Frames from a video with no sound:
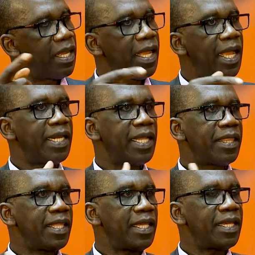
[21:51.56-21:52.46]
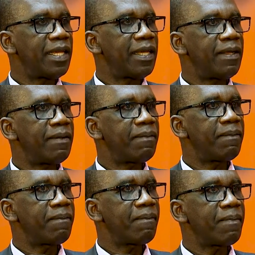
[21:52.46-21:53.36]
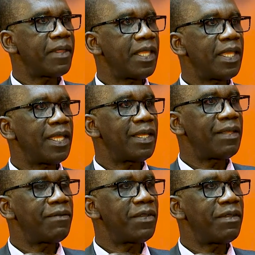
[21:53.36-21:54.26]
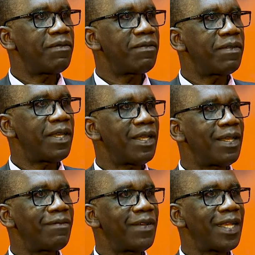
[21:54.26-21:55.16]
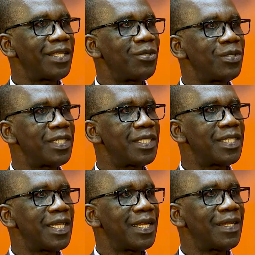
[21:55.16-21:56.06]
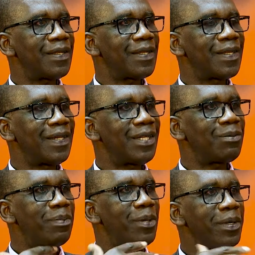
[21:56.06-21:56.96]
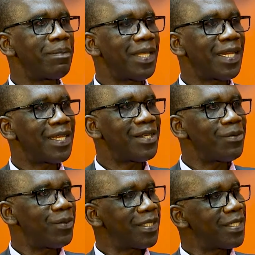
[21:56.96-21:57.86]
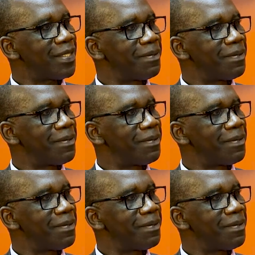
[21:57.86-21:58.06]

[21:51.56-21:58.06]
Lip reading: And I think if I can use this little poem that I heard once.